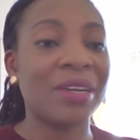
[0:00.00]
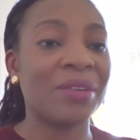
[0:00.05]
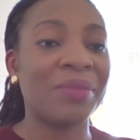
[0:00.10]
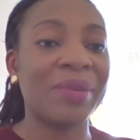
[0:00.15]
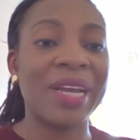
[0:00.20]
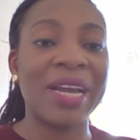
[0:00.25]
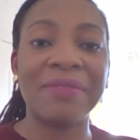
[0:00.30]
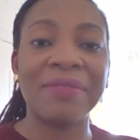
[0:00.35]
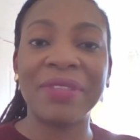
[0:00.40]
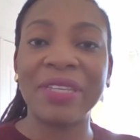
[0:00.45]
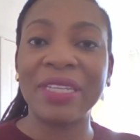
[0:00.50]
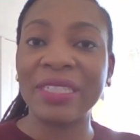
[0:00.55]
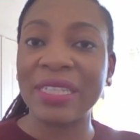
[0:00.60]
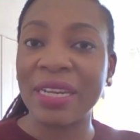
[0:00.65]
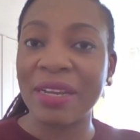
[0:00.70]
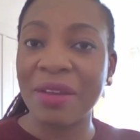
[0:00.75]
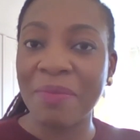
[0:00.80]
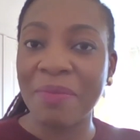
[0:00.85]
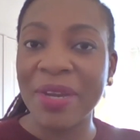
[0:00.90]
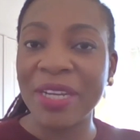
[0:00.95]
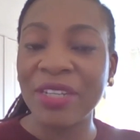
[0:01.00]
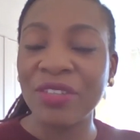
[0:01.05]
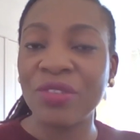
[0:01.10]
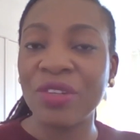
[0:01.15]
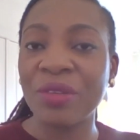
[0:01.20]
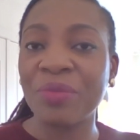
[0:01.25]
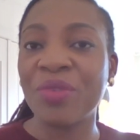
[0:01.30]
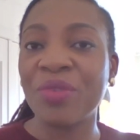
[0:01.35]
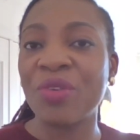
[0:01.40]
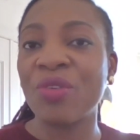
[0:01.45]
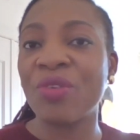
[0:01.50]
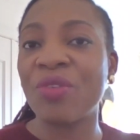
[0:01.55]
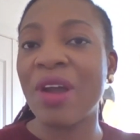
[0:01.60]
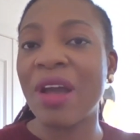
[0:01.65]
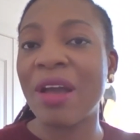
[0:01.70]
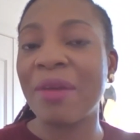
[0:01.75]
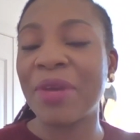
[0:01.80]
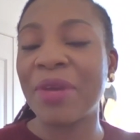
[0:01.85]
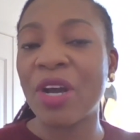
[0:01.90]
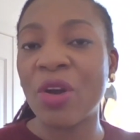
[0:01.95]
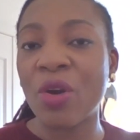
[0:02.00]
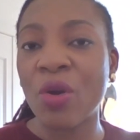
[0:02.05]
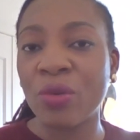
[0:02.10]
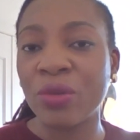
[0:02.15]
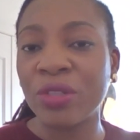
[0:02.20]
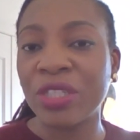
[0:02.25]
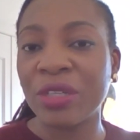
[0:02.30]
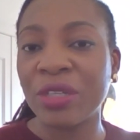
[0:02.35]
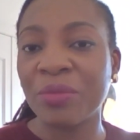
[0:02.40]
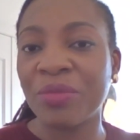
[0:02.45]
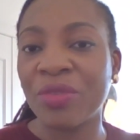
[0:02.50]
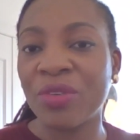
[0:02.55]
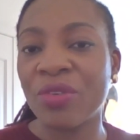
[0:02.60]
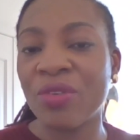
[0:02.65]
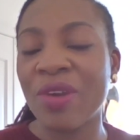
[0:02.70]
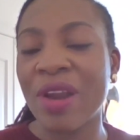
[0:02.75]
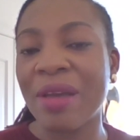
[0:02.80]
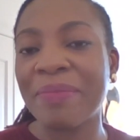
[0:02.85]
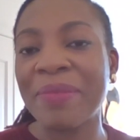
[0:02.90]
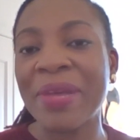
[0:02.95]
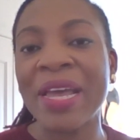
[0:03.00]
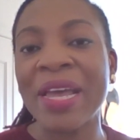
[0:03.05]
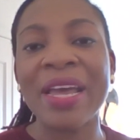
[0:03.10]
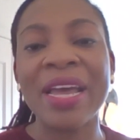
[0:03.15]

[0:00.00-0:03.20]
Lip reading: We have things like a mentoring program, a coaching program.